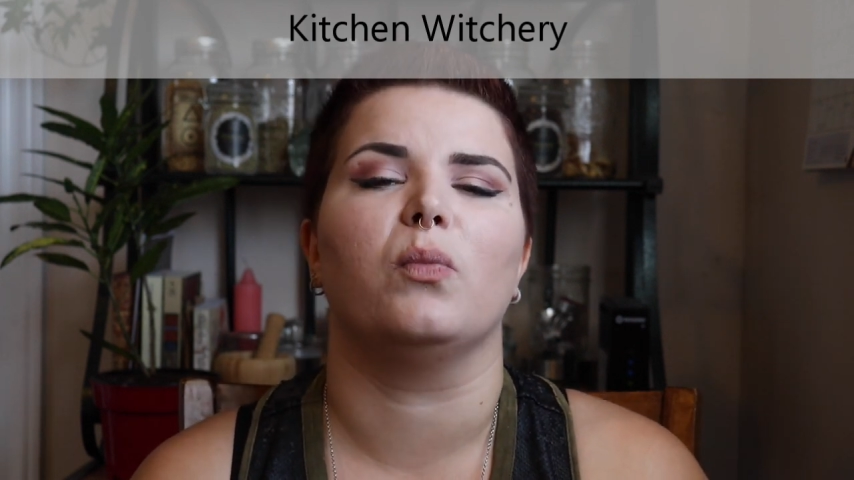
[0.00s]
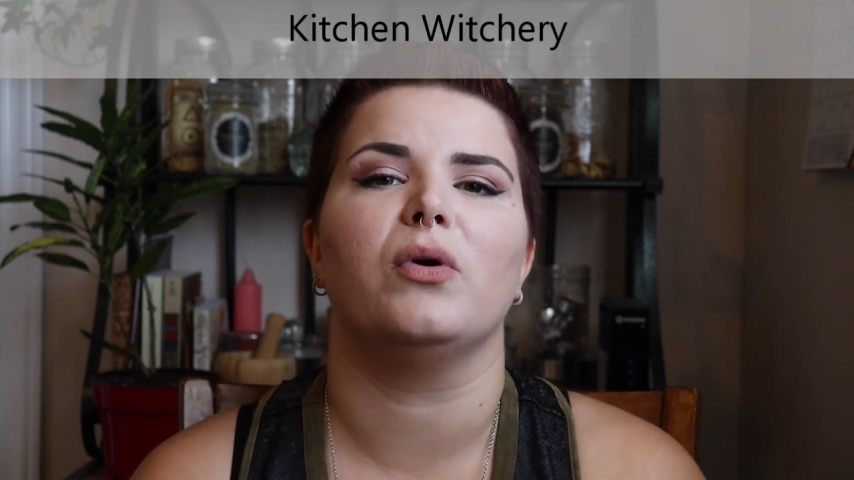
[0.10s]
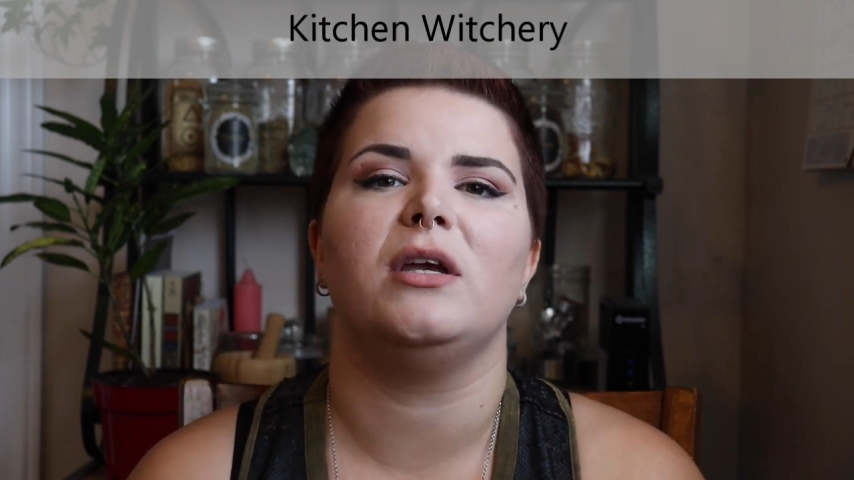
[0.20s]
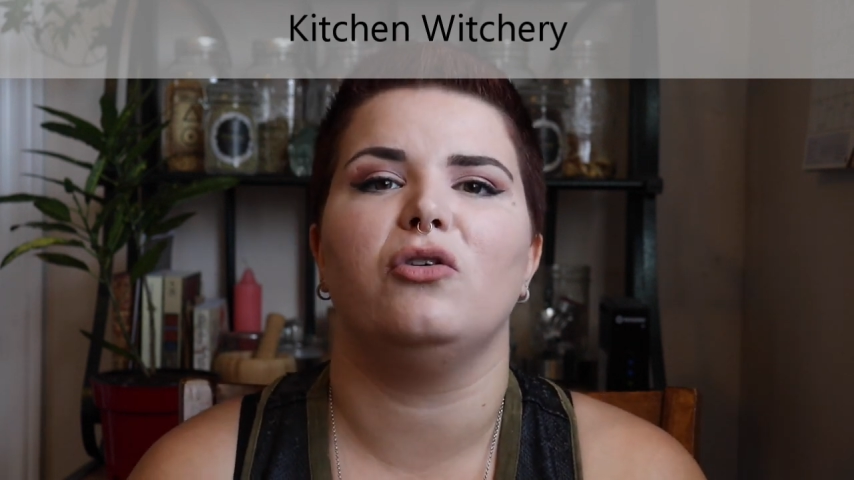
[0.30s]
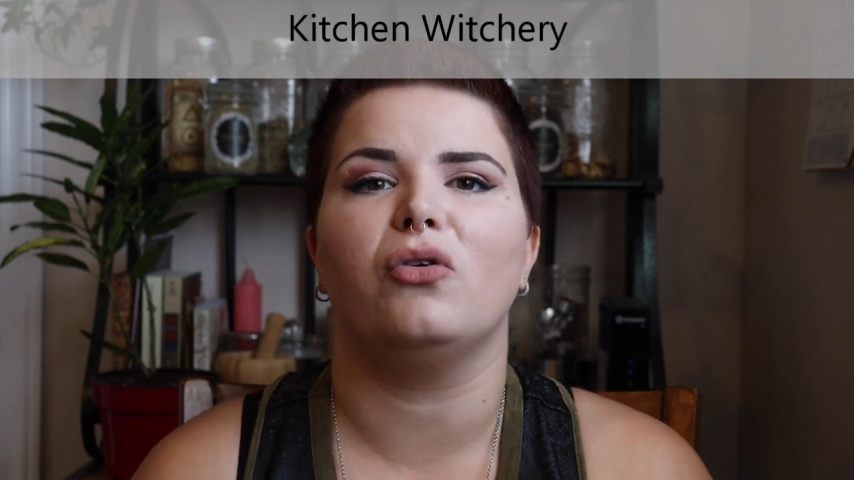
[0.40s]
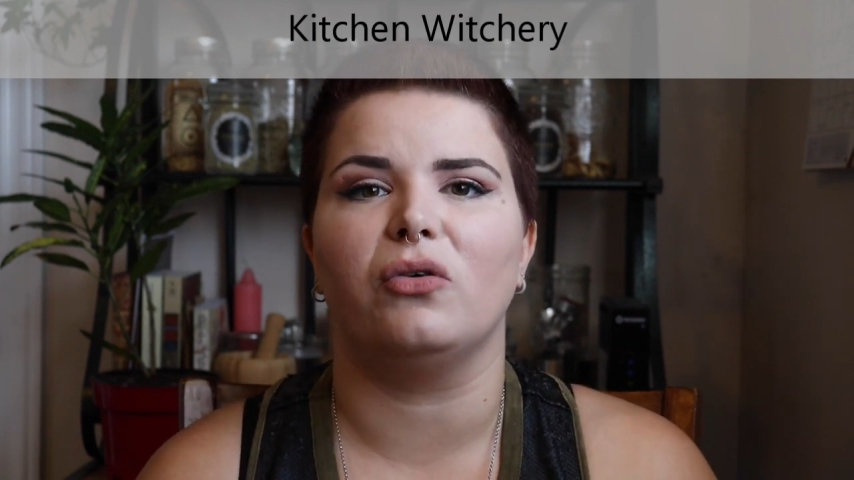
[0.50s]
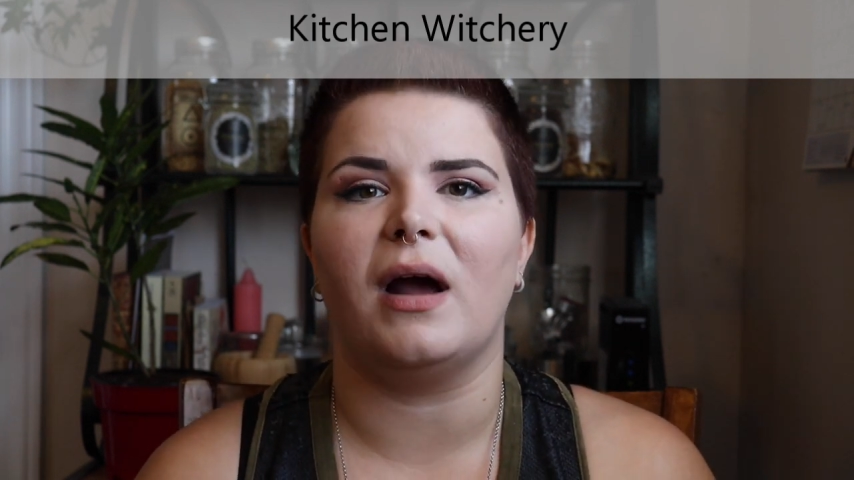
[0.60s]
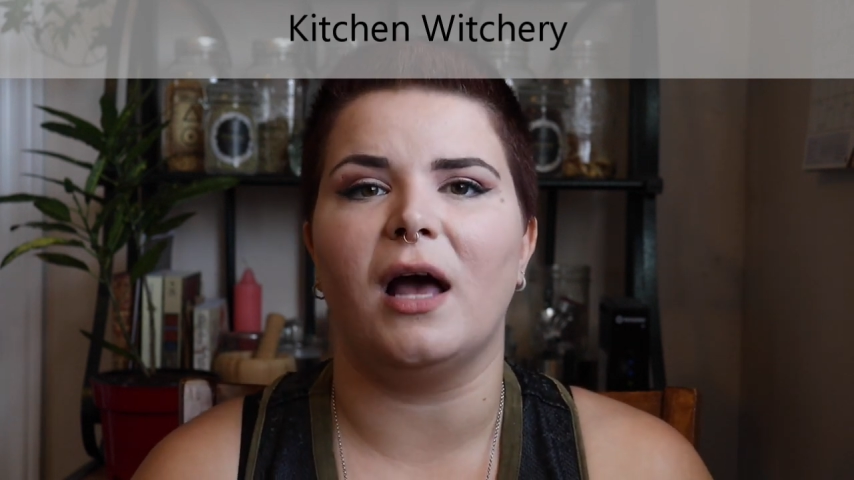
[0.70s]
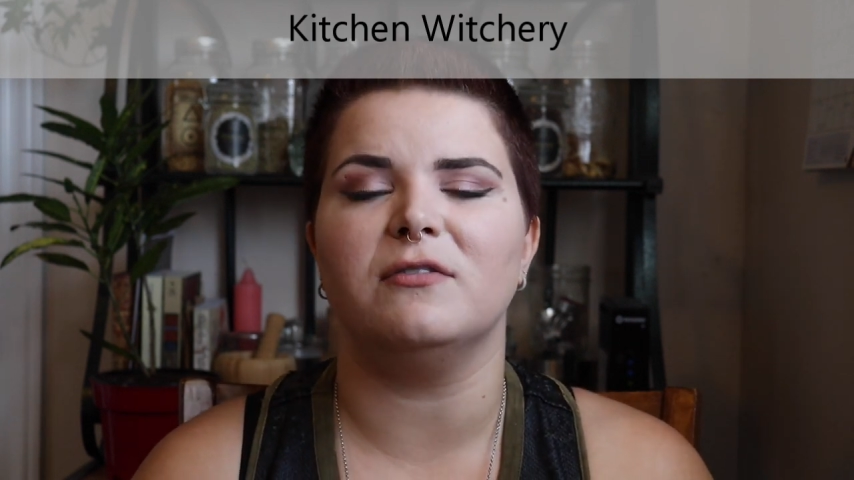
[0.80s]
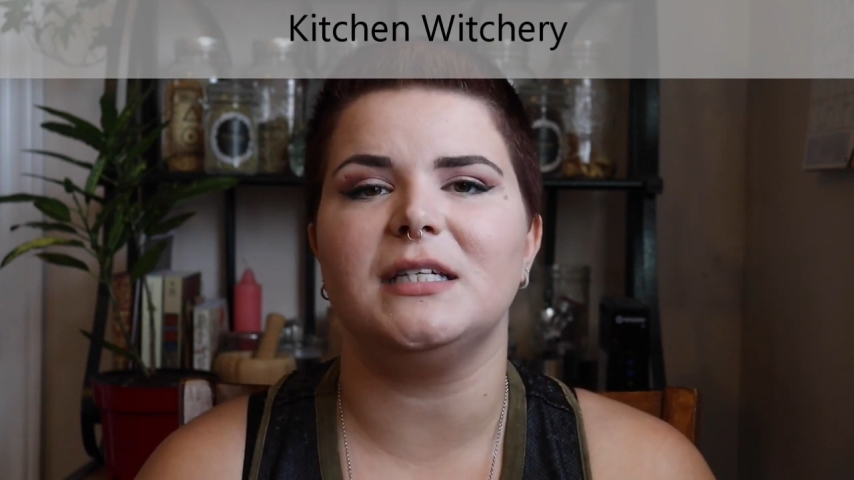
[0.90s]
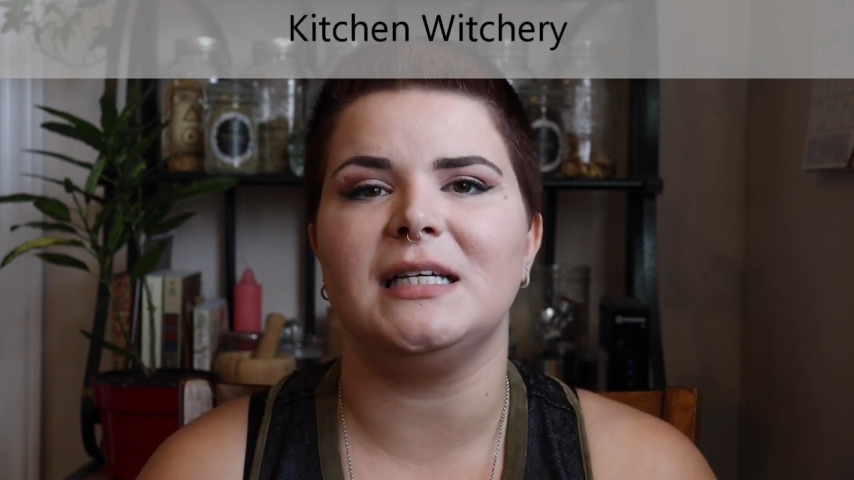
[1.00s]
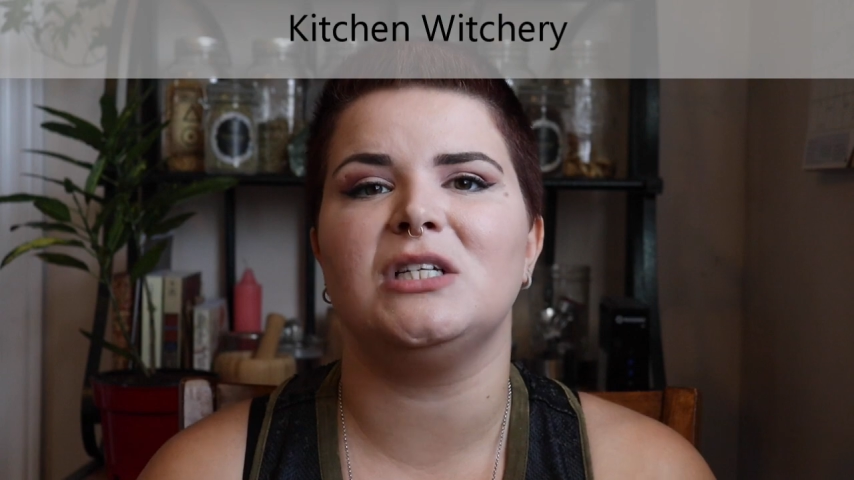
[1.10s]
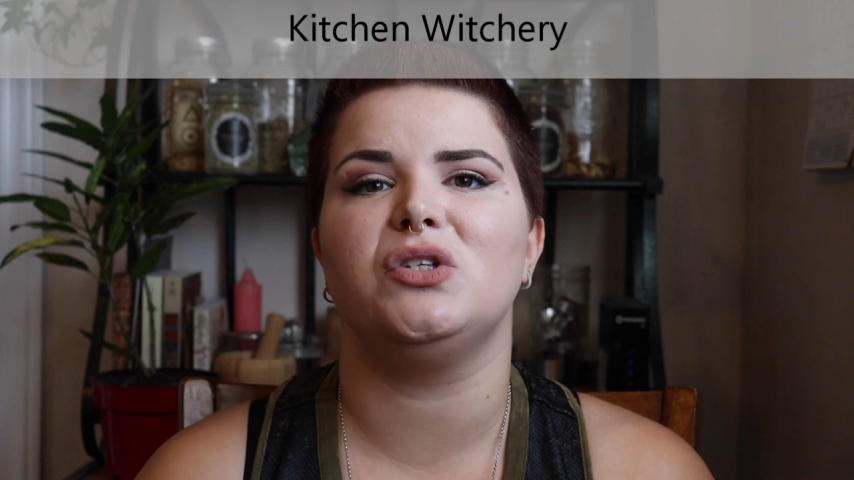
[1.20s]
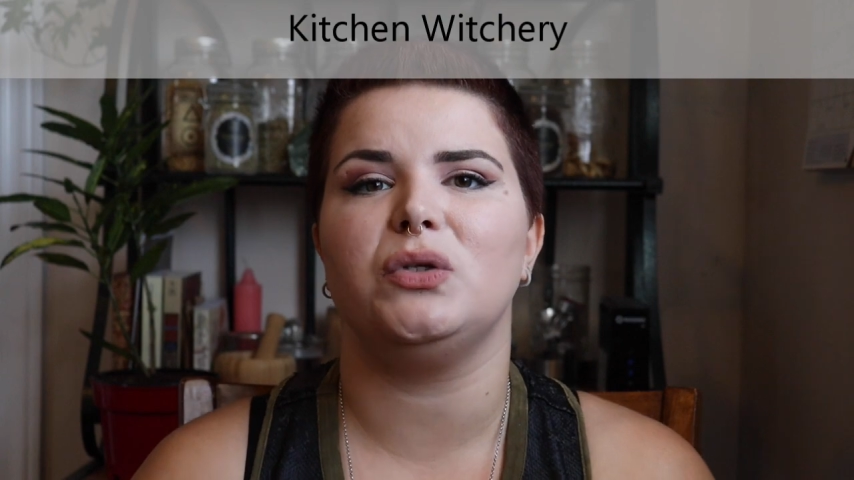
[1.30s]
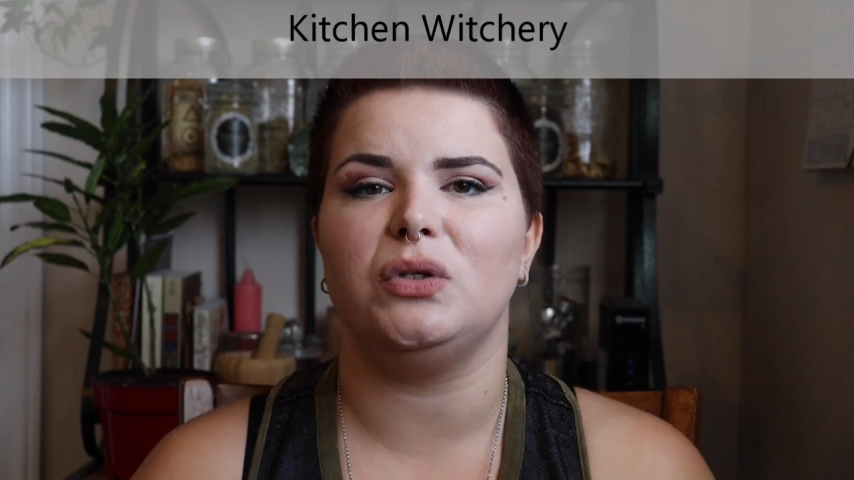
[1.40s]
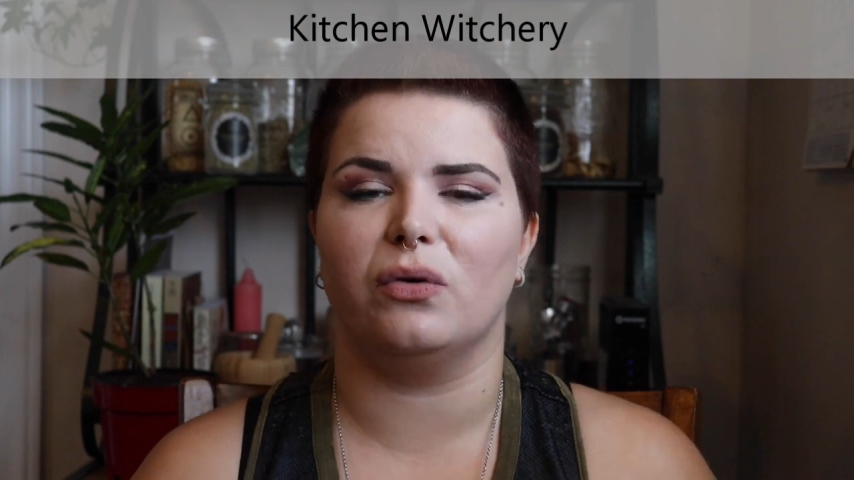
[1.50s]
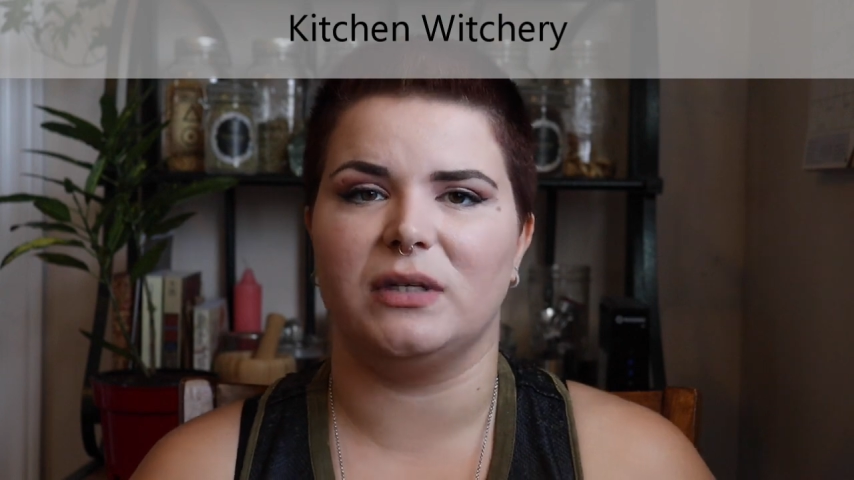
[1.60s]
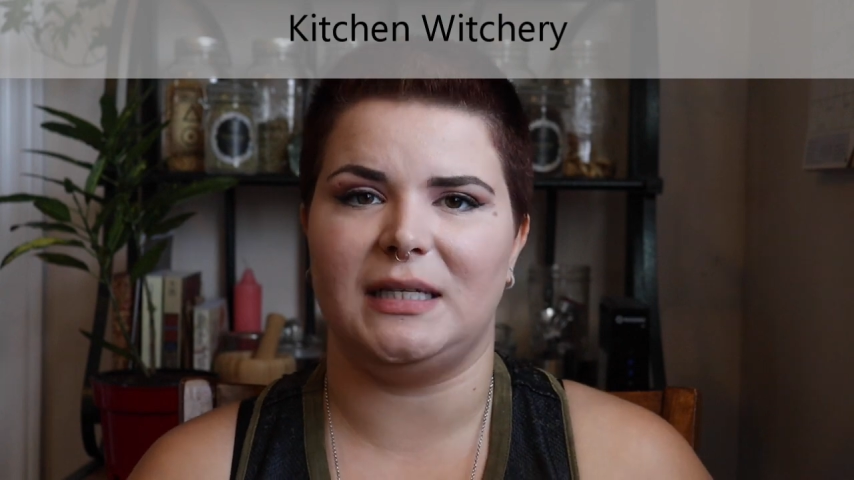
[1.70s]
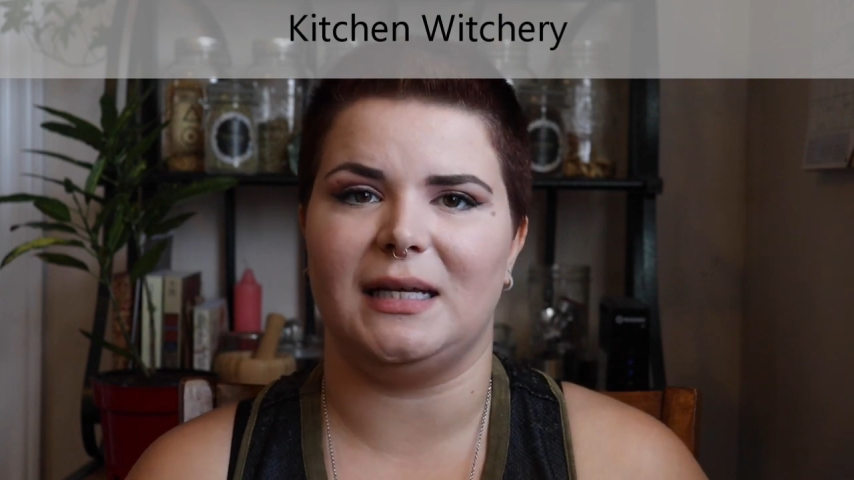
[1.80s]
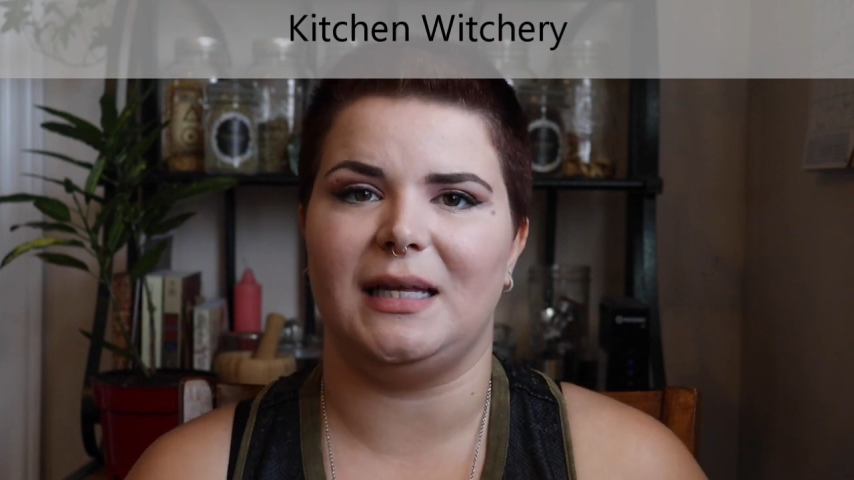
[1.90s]
bring your craft into
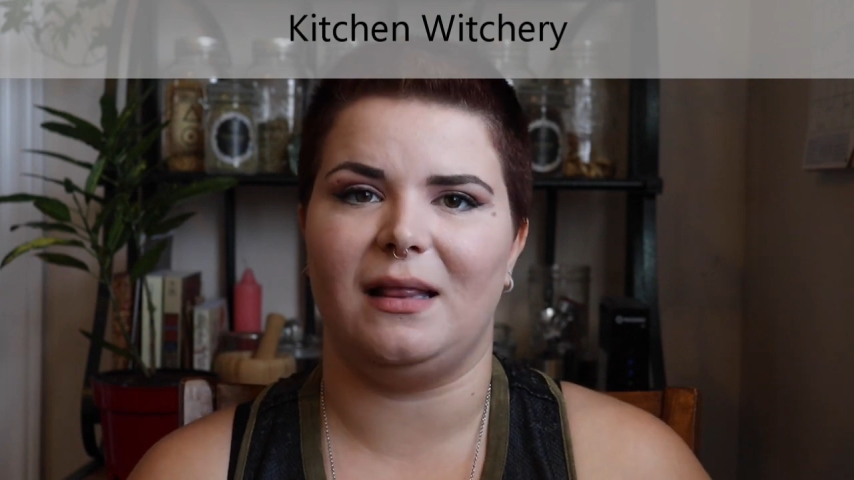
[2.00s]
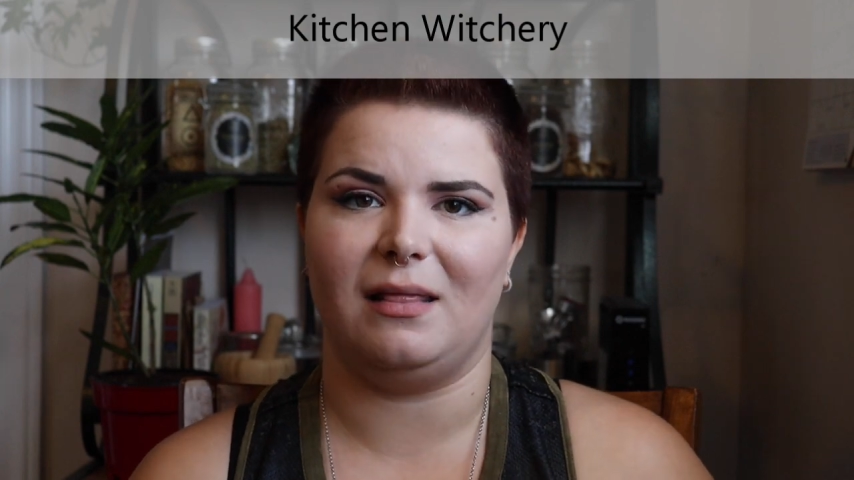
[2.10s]
your daily